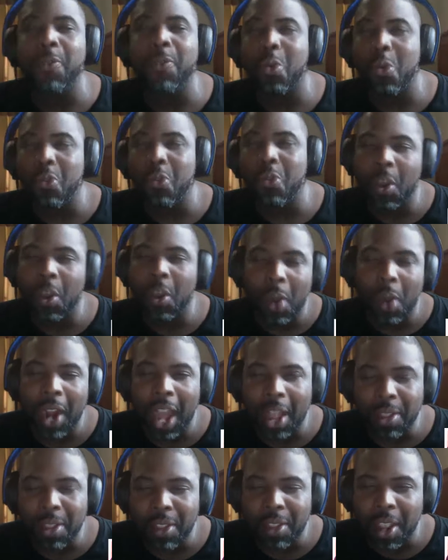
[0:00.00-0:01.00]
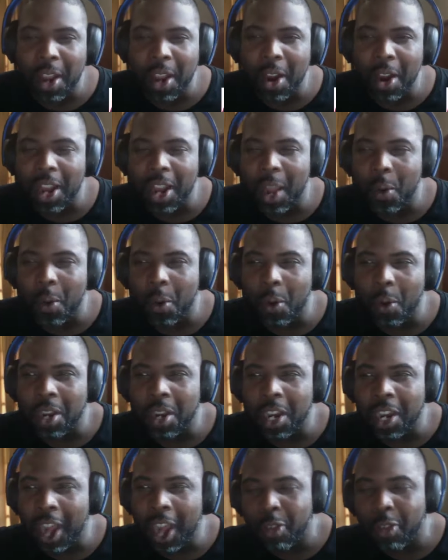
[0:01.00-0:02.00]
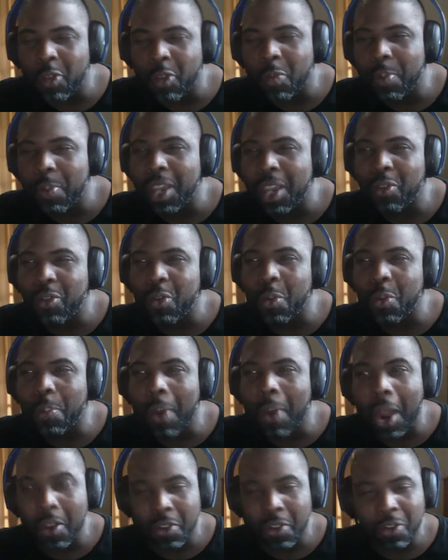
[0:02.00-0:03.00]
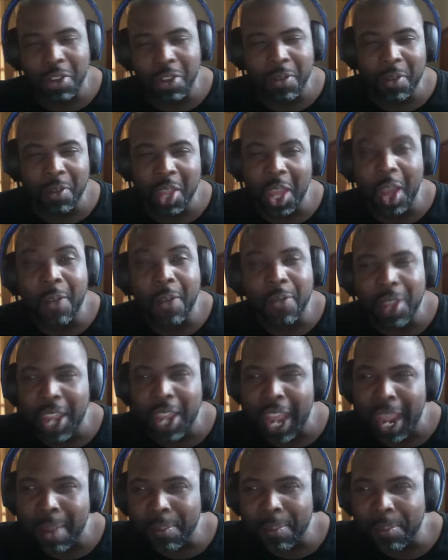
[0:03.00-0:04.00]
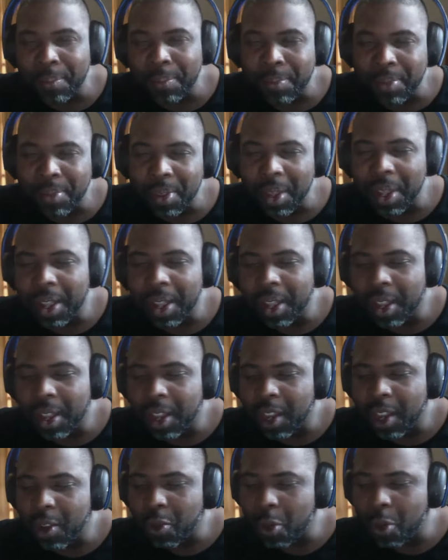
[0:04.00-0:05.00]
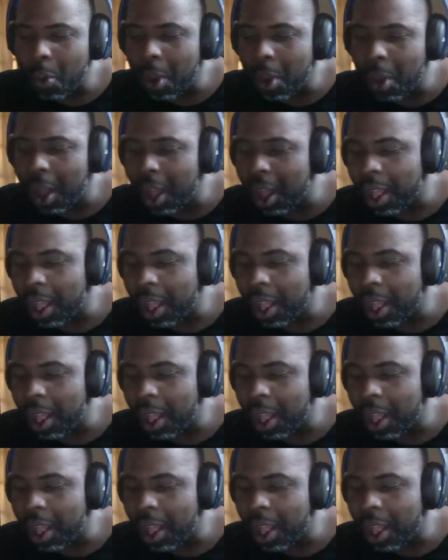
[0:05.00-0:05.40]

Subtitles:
that went out there that did not speak too positively of the game. So how